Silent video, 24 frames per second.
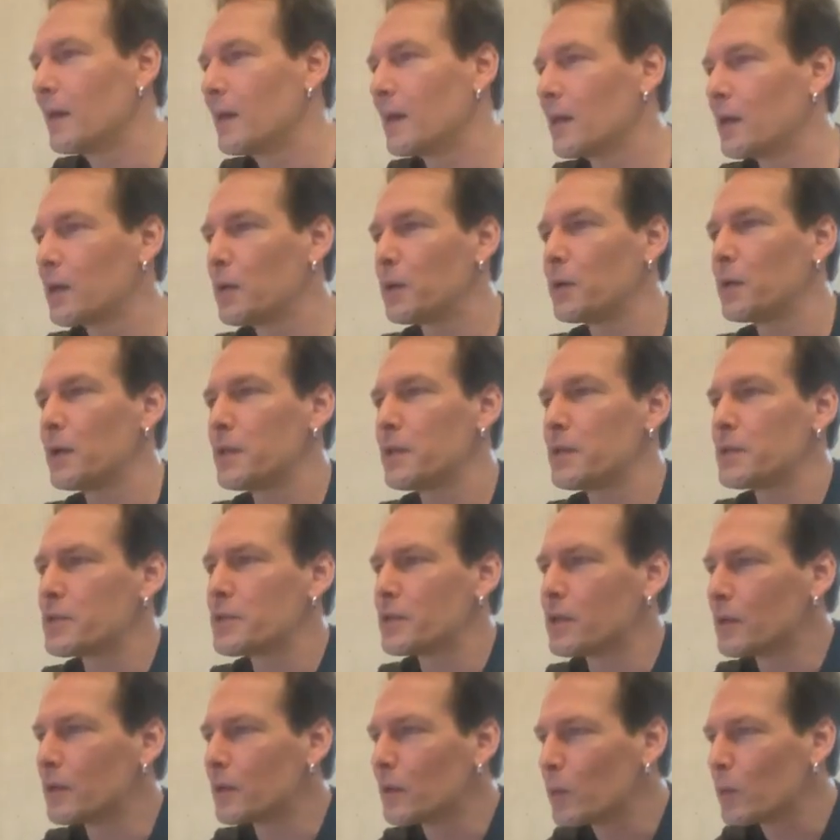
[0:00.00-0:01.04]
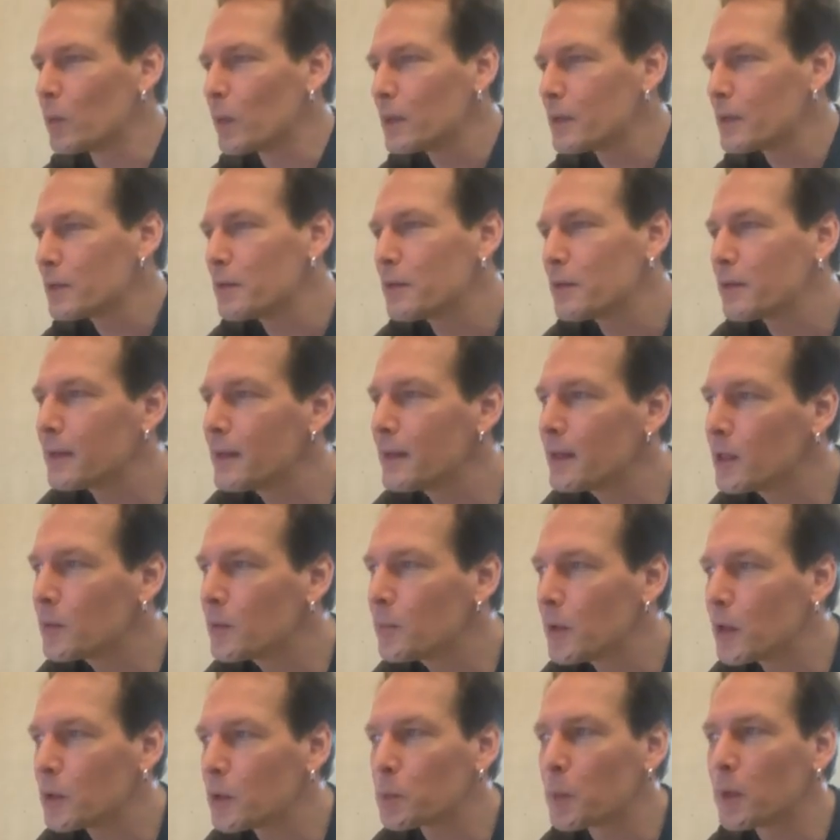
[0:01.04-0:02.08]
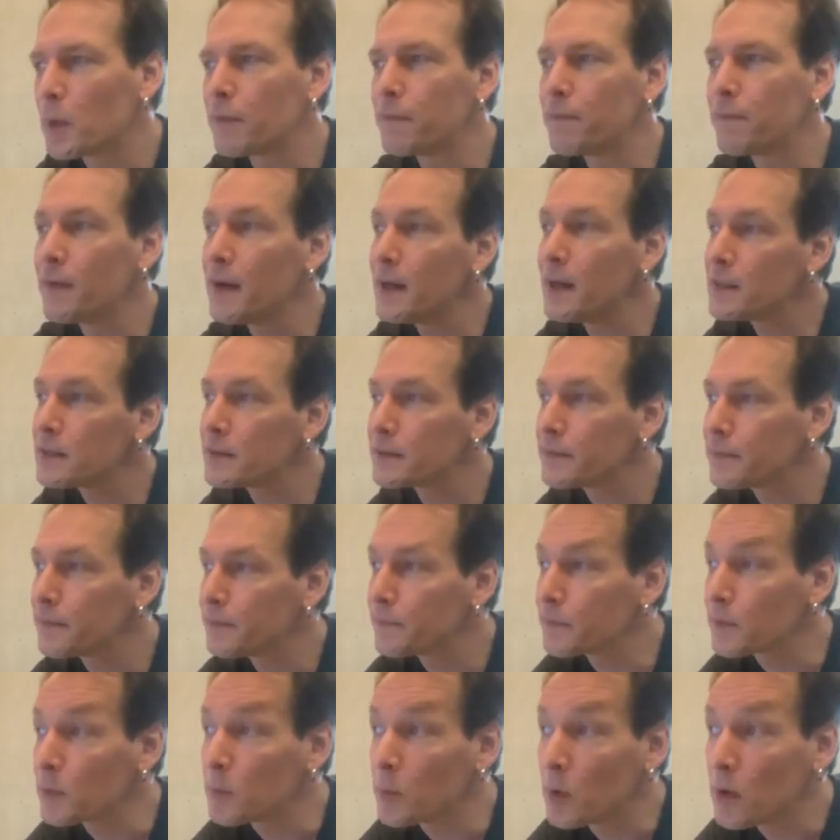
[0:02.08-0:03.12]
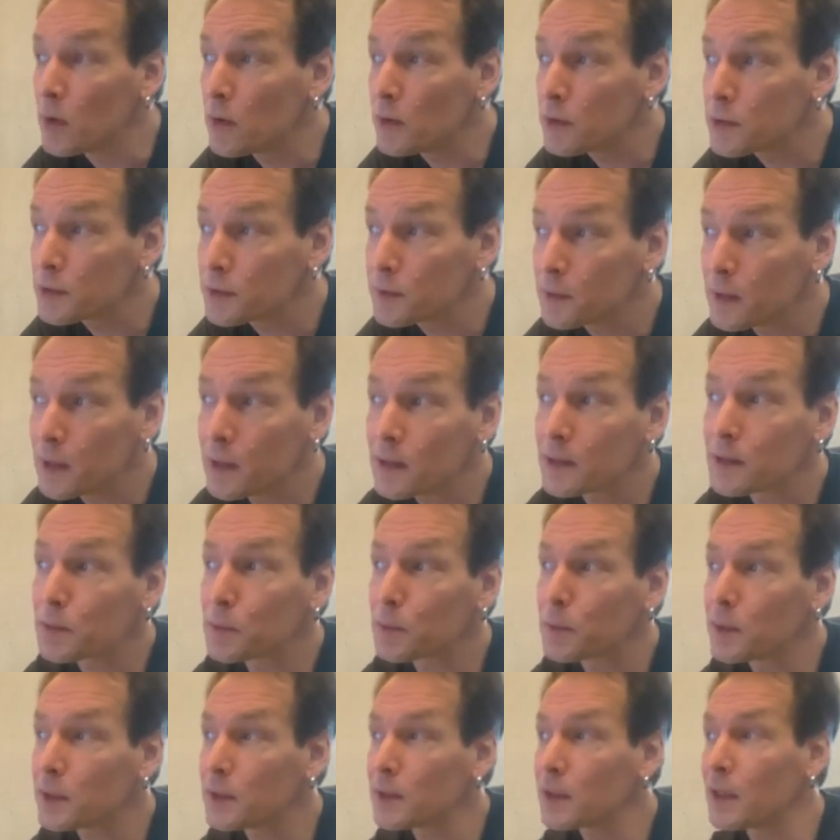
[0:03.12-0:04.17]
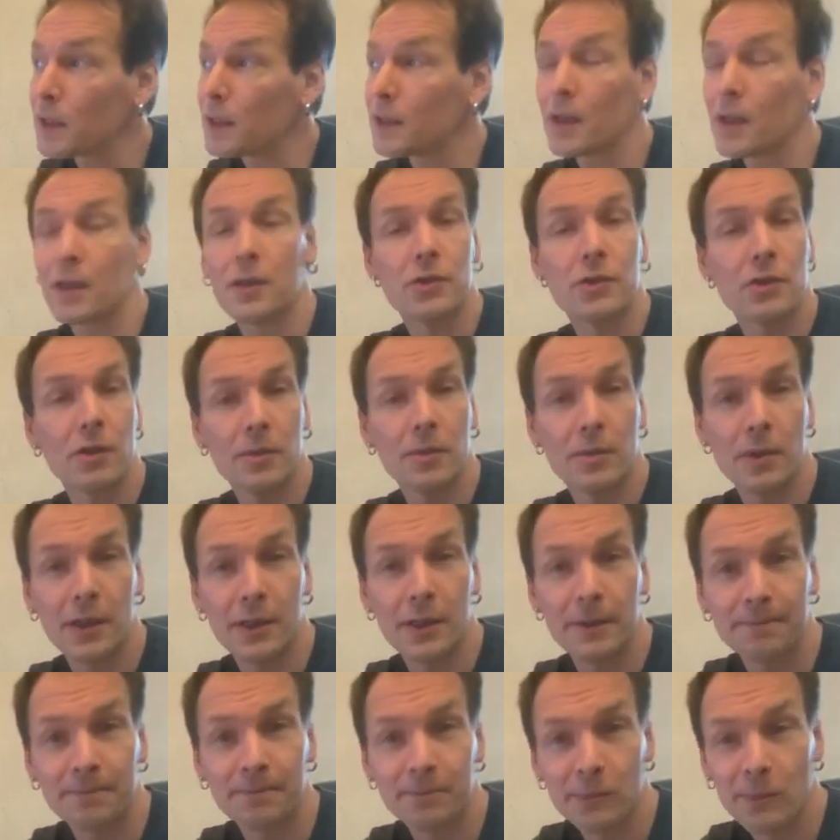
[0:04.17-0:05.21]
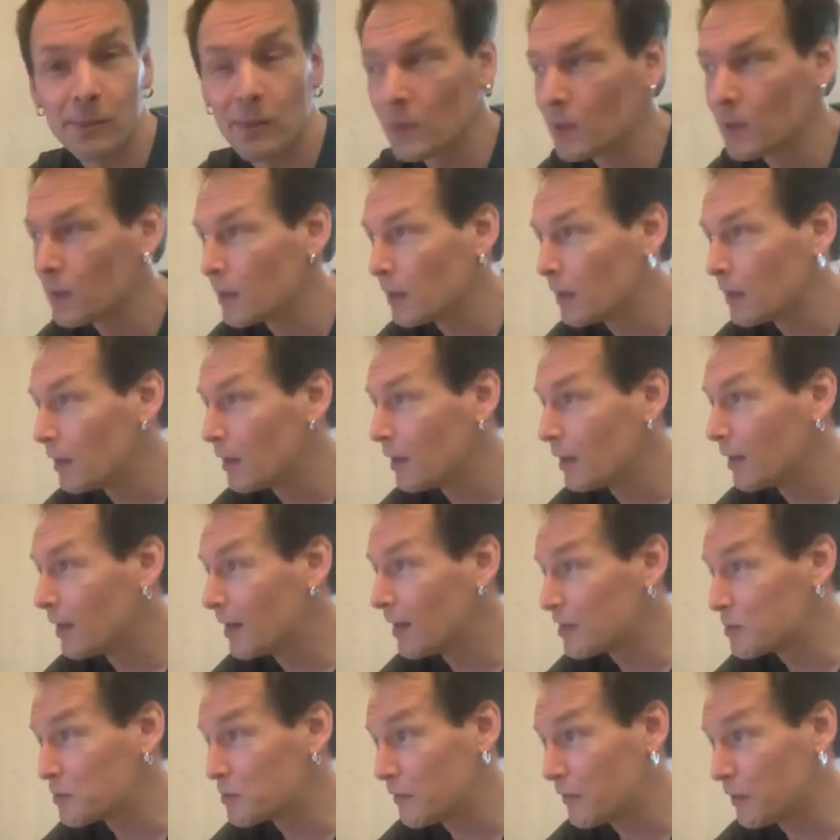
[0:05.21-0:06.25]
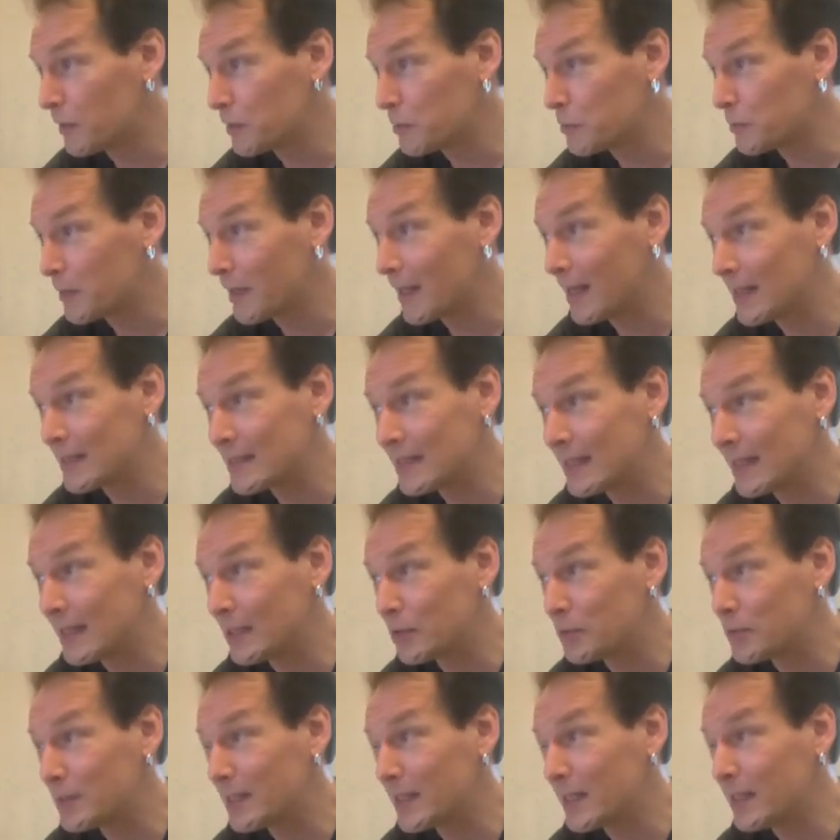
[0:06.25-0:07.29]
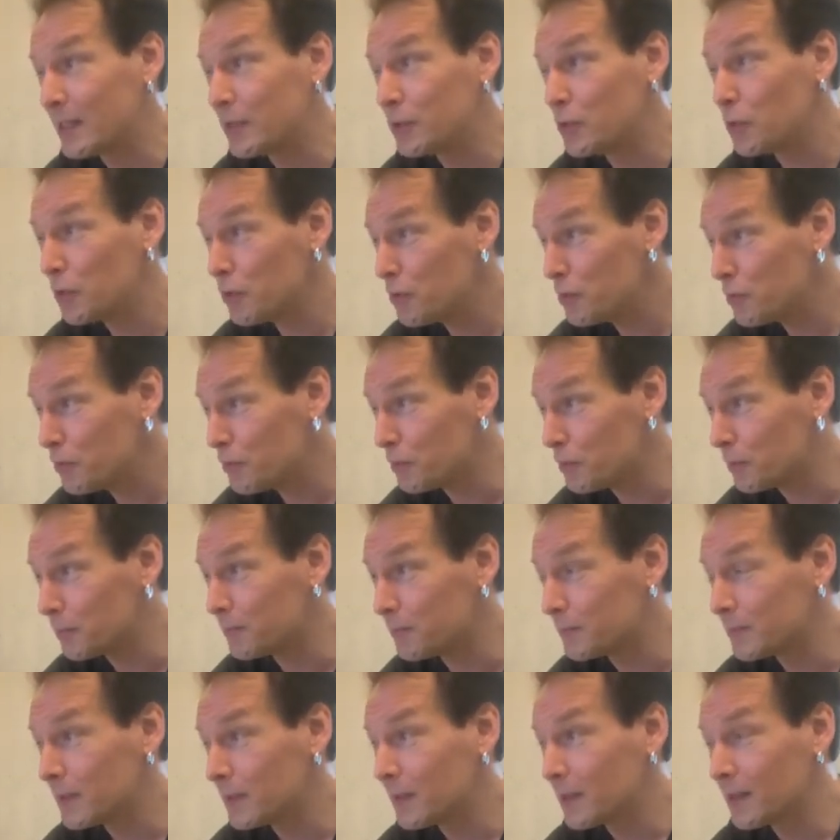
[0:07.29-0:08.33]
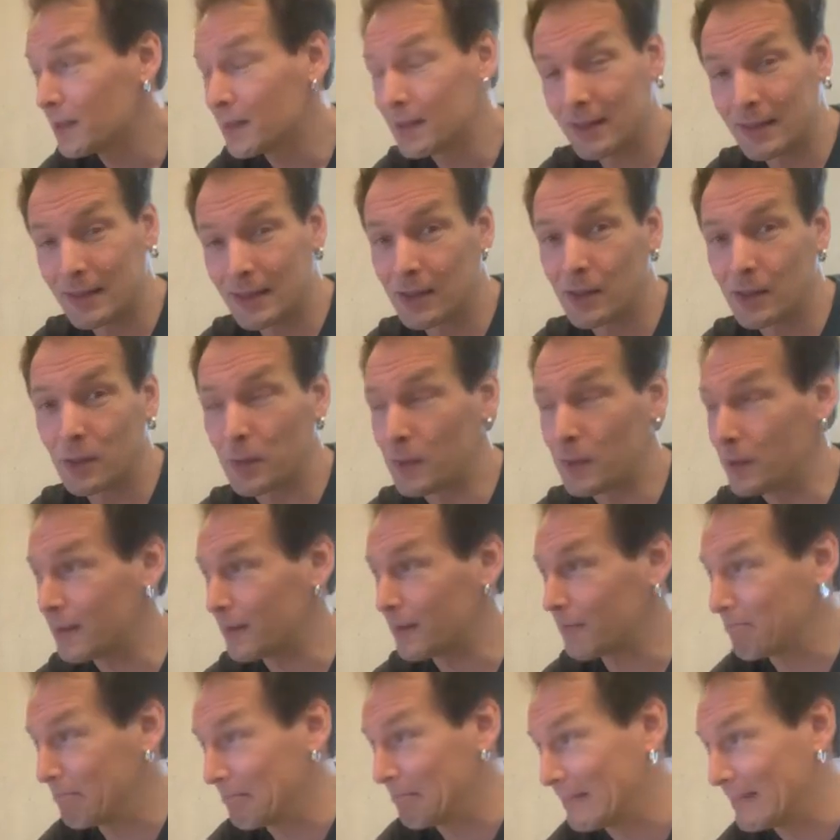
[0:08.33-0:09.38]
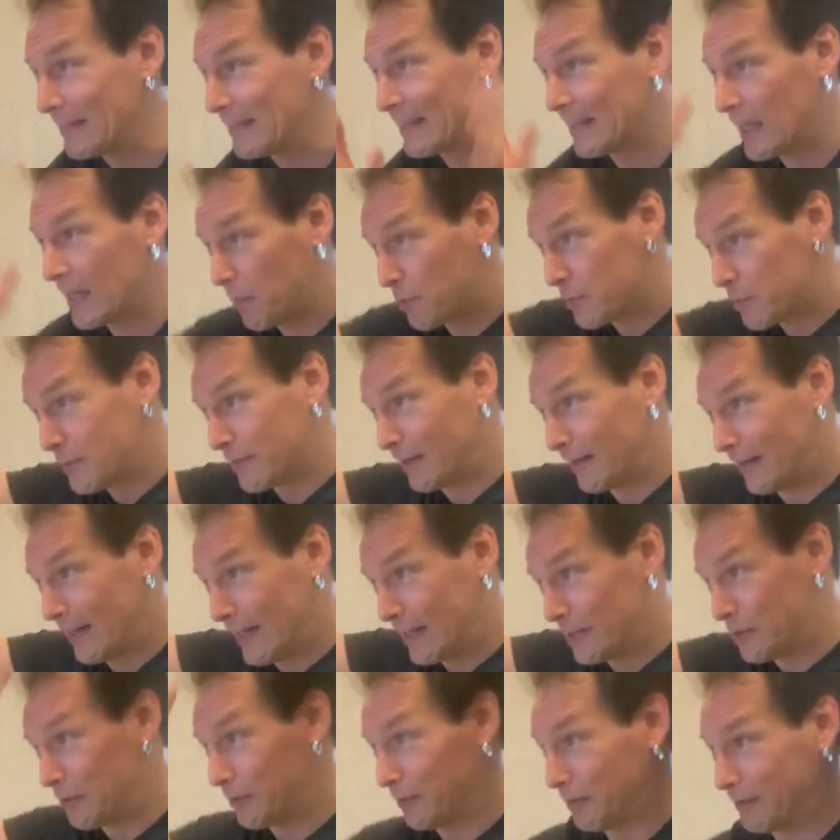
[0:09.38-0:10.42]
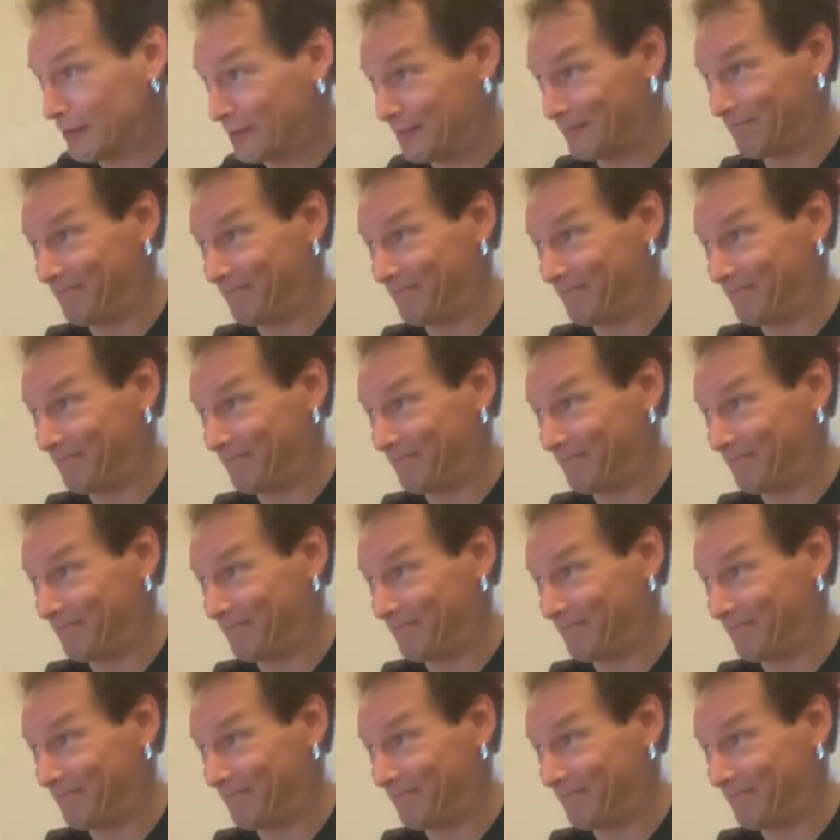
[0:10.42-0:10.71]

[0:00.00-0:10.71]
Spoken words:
Question: what do you think about when fans from Austria, Switzerland and Germany are traveling to Helsinki to see you, with capital letters,